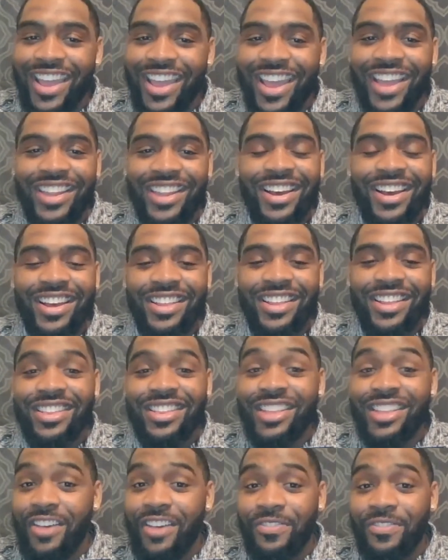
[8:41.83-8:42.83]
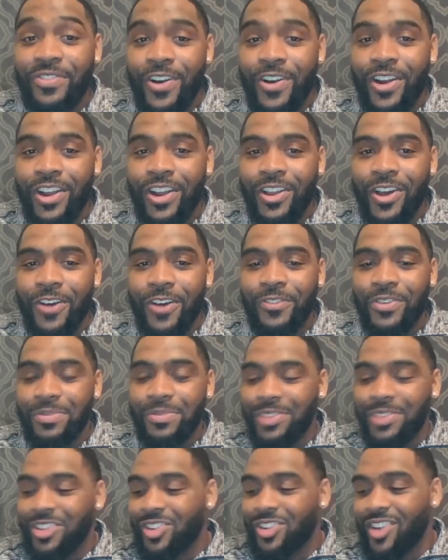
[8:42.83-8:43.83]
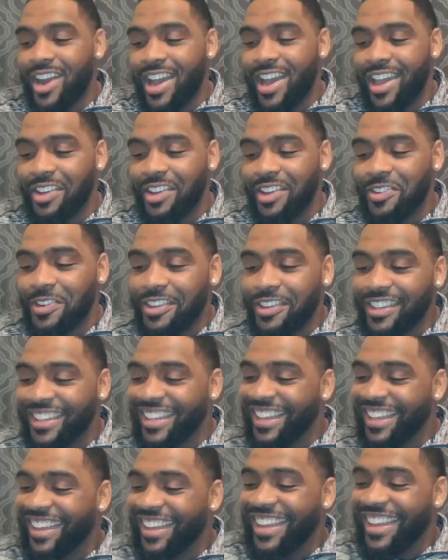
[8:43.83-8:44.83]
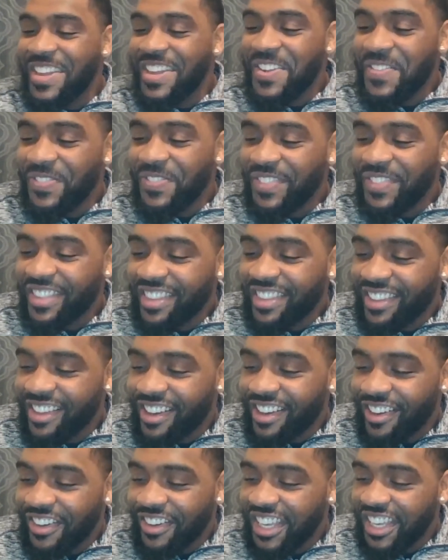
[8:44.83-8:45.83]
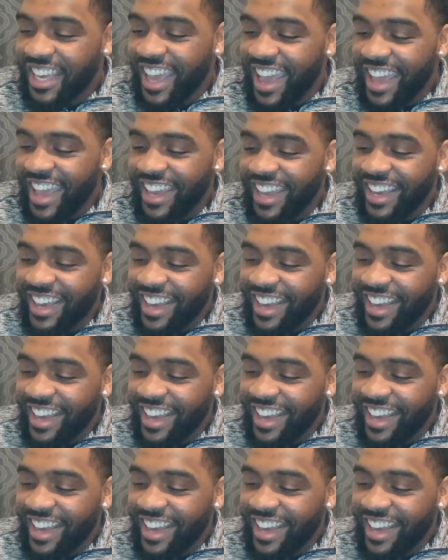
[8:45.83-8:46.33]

and it's not far at all from the Triangle. Okay,